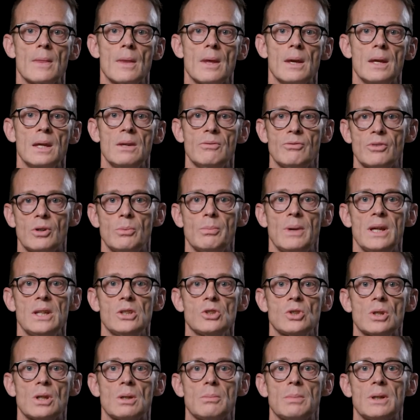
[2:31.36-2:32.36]

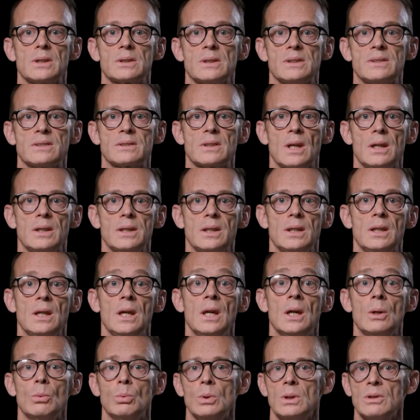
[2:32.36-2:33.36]
Information about the study
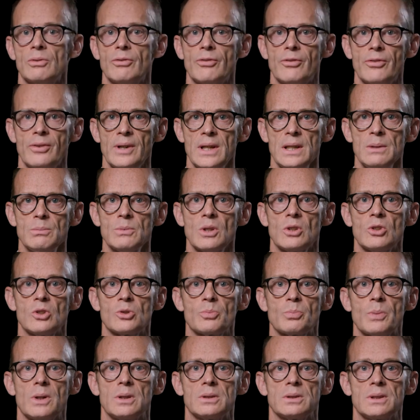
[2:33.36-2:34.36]
will frame the
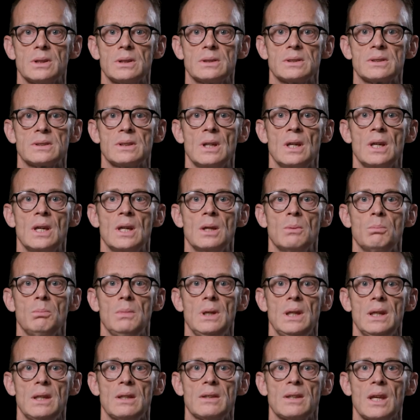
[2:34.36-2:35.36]
respondents,
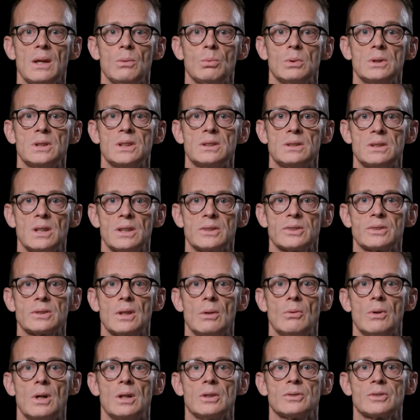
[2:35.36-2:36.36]
meaning they will adjust
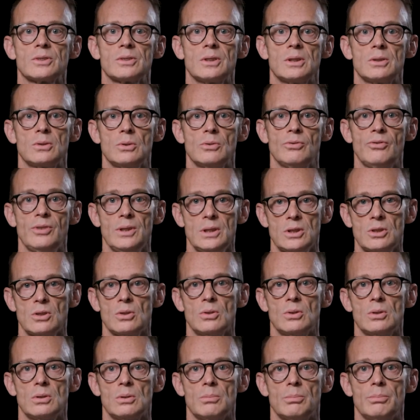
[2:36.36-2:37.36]
their answer to fit
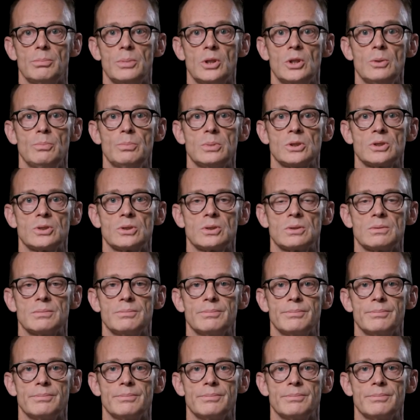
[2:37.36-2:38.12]
your purpose.